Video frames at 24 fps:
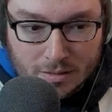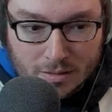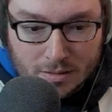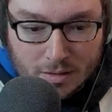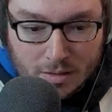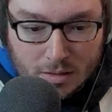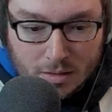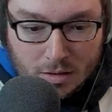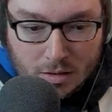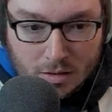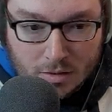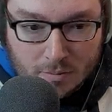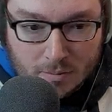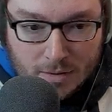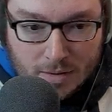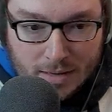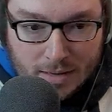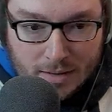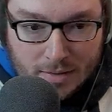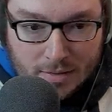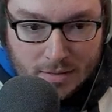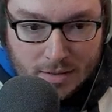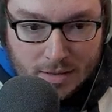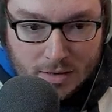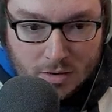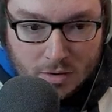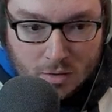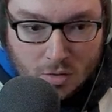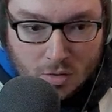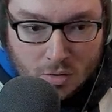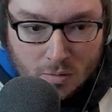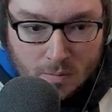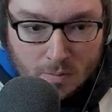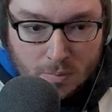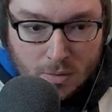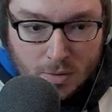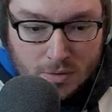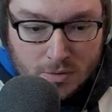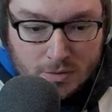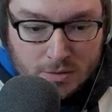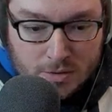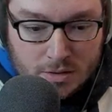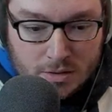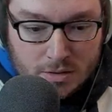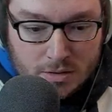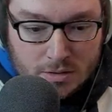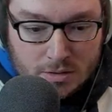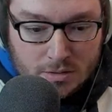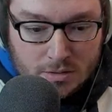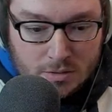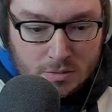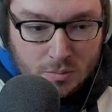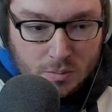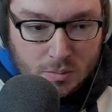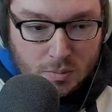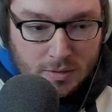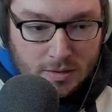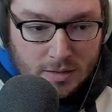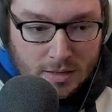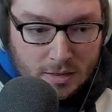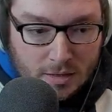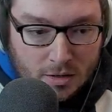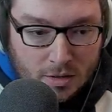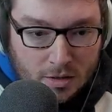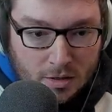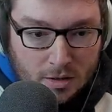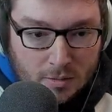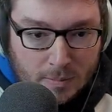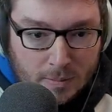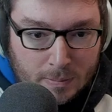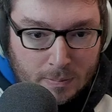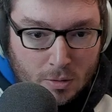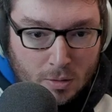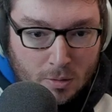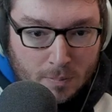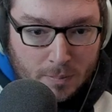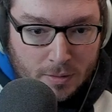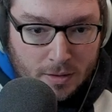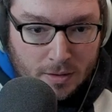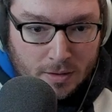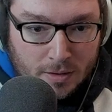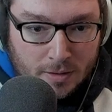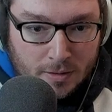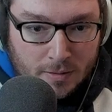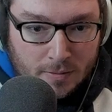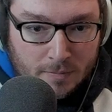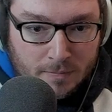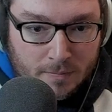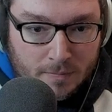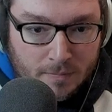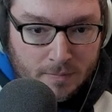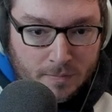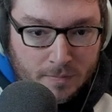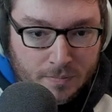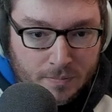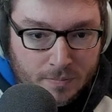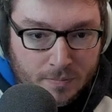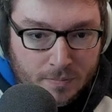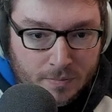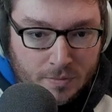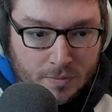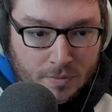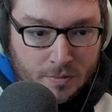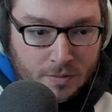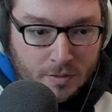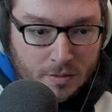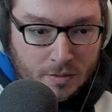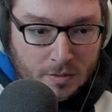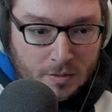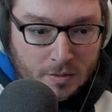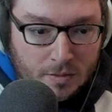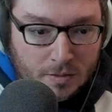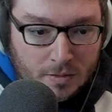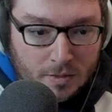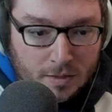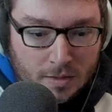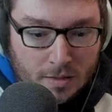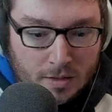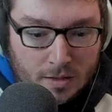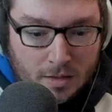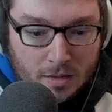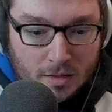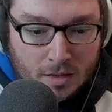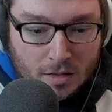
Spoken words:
And then on bosses, we're then going to be popping the